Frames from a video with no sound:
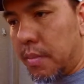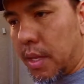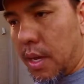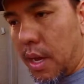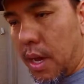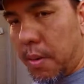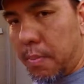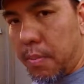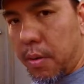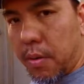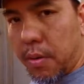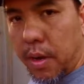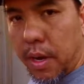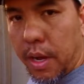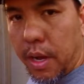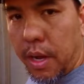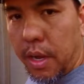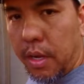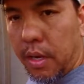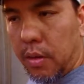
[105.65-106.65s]

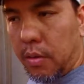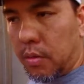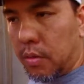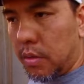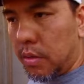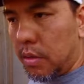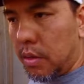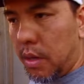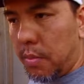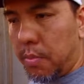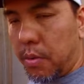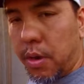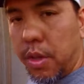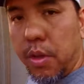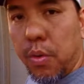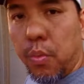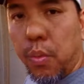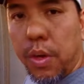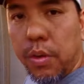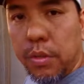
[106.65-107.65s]
upgrade your
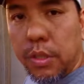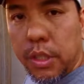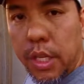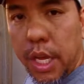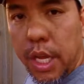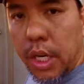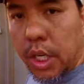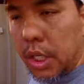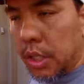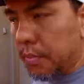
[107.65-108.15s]
wheels later,